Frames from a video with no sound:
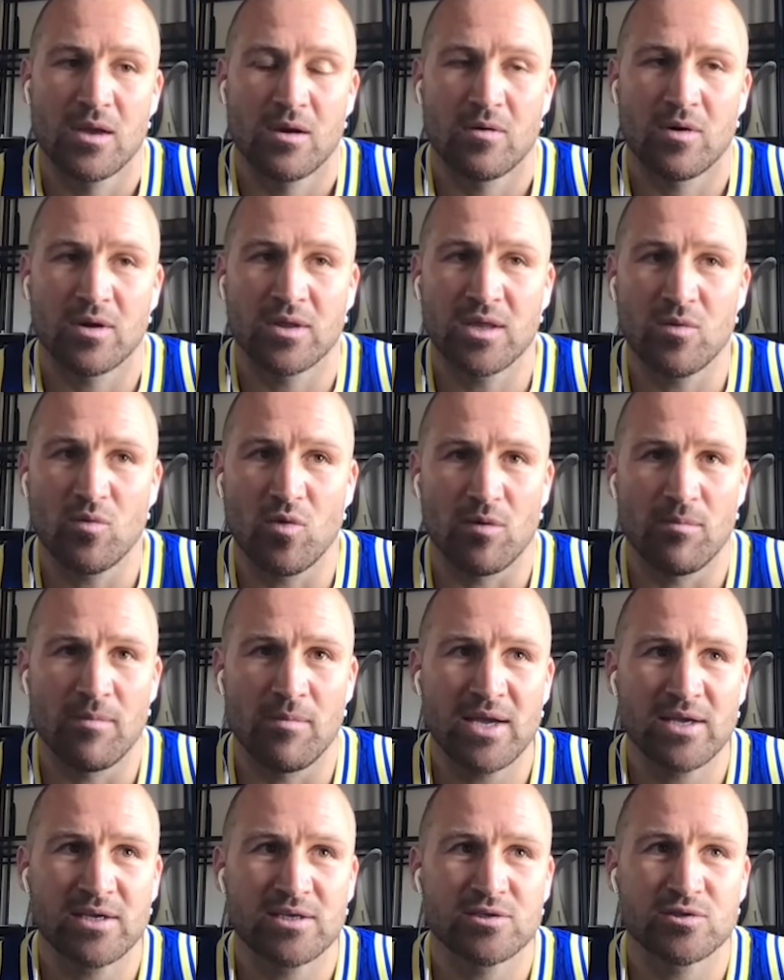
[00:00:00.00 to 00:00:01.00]
I think what
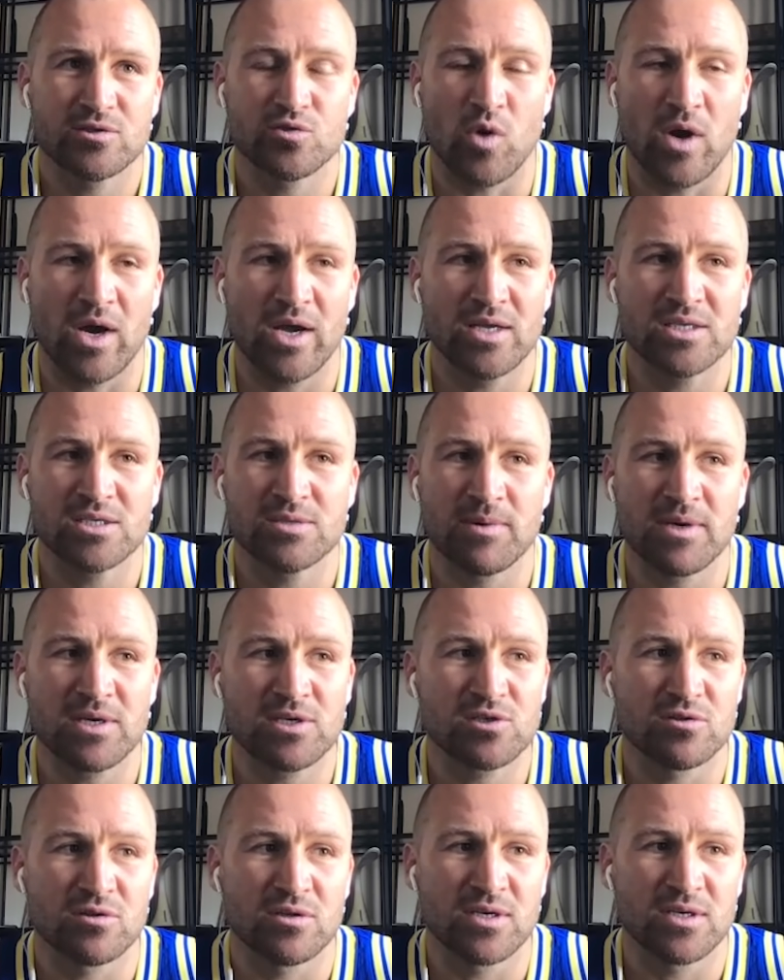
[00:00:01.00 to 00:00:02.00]
makes Dwayne
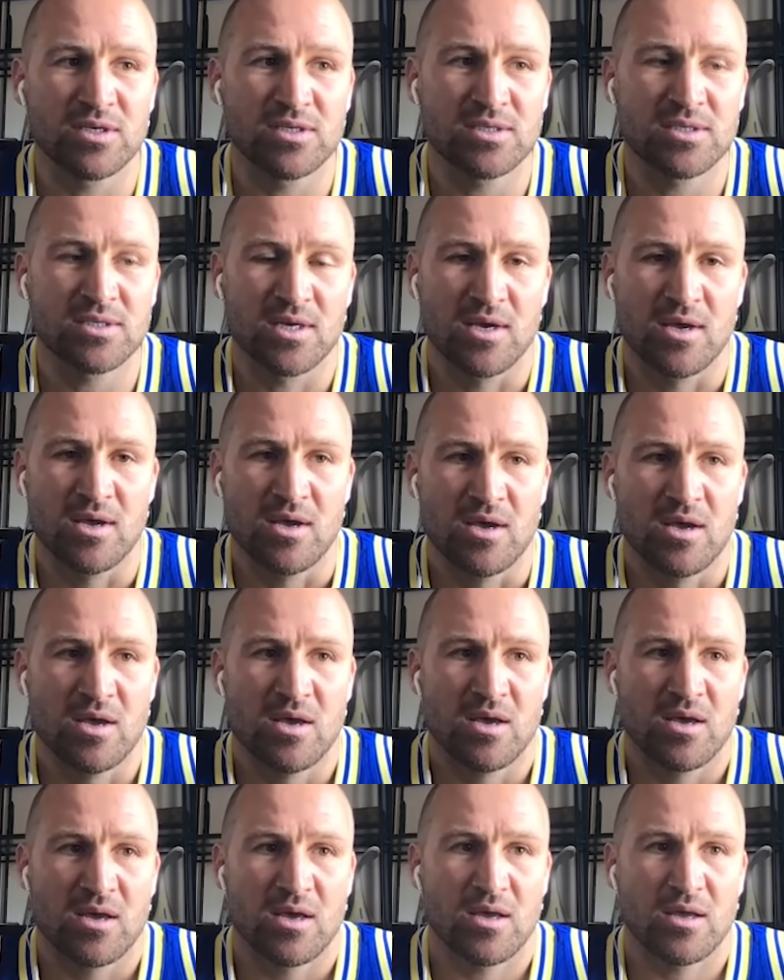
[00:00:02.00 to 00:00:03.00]
special is
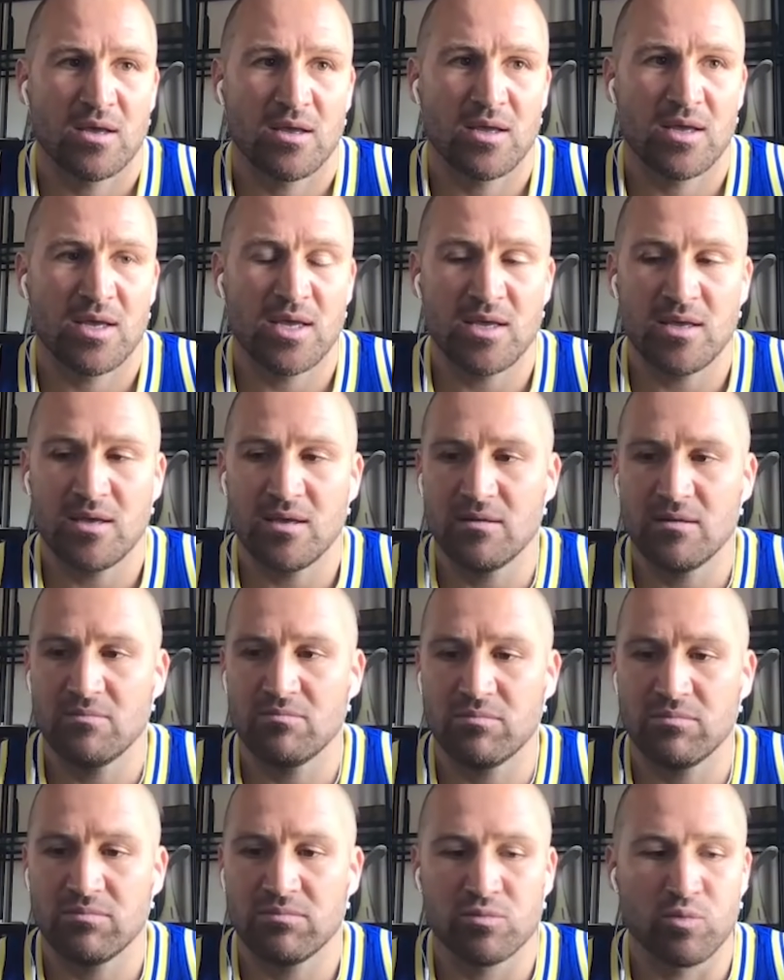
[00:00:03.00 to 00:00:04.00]
he,
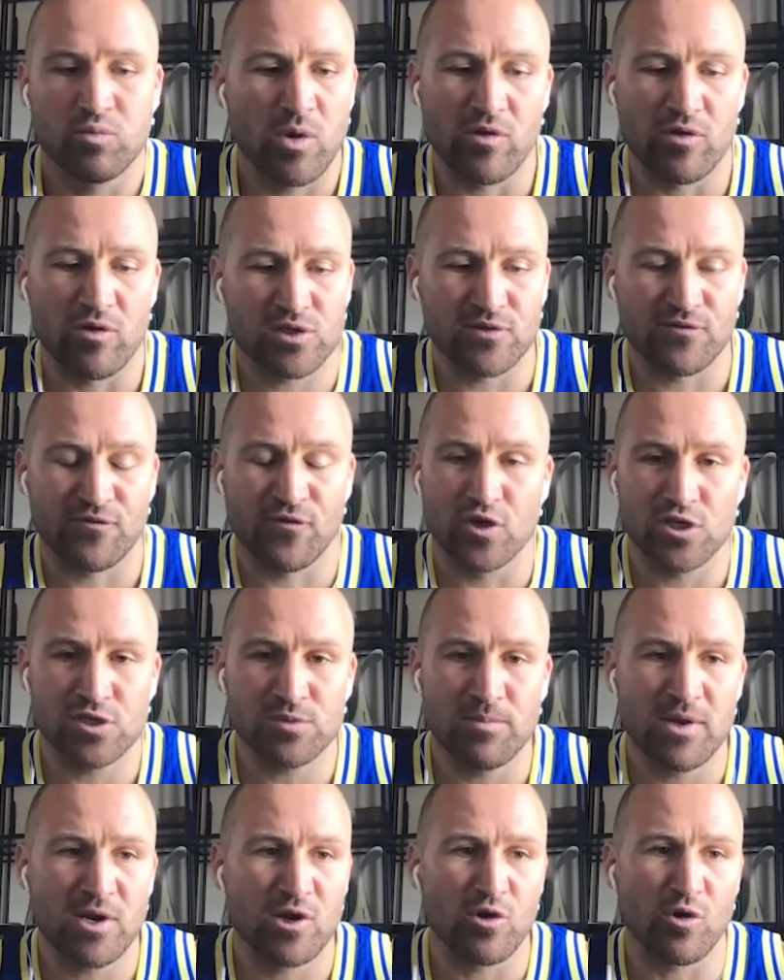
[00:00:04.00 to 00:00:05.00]
whether it's the first
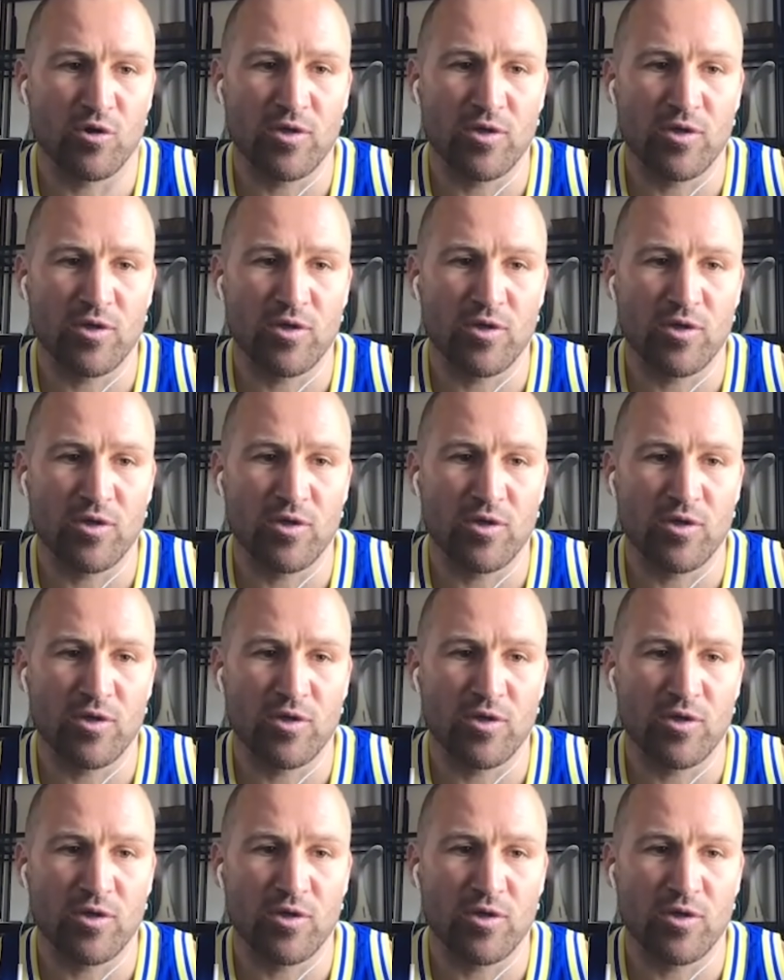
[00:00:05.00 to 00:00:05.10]
minute or